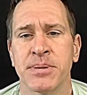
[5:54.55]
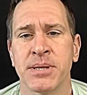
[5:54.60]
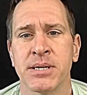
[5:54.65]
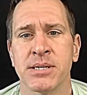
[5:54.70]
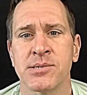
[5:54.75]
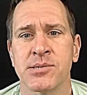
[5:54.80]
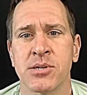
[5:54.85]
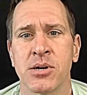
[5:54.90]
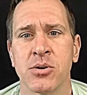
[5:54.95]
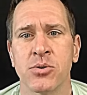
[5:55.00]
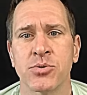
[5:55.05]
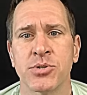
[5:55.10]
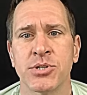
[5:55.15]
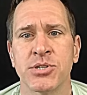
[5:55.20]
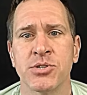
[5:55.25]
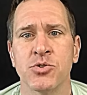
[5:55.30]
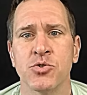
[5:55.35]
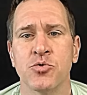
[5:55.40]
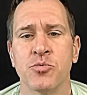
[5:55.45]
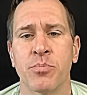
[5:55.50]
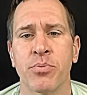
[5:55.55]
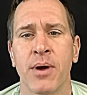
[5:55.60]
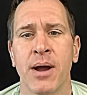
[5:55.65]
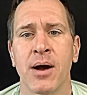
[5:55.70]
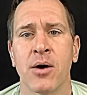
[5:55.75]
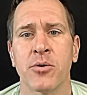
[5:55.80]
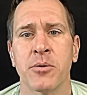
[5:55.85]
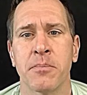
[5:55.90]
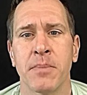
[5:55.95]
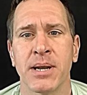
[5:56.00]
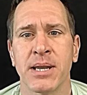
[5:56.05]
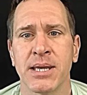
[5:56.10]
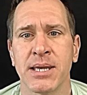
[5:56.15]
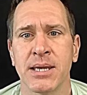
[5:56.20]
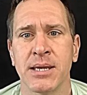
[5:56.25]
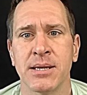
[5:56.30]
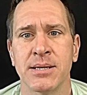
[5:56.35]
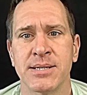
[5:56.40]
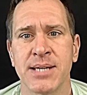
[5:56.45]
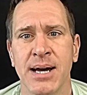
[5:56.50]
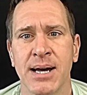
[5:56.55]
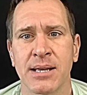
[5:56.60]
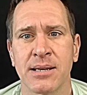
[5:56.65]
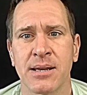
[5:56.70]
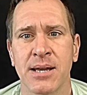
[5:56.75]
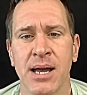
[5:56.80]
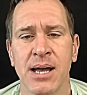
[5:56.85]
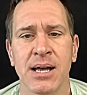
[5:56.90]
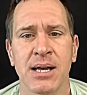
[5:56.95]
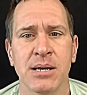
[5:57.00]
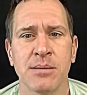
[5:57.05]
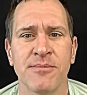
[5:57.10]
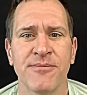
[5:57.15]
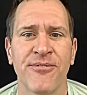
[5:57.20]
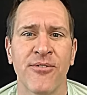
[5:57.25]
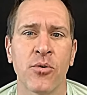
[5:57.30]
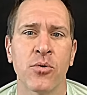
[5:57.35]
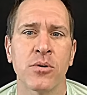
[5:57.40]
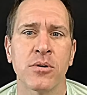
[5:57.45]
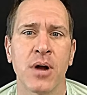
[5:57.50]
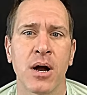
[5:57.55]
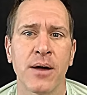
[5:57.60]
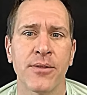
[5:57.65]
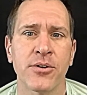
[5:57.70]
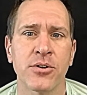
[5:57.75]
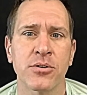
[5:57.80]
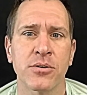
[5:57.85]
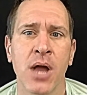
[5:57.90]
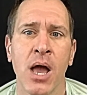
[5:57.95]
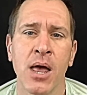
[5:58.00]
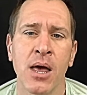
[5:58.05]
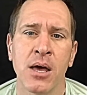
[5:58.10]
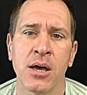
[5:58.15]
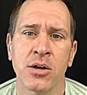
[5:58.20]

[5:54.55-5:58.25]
Please go to Proud Money dot com for other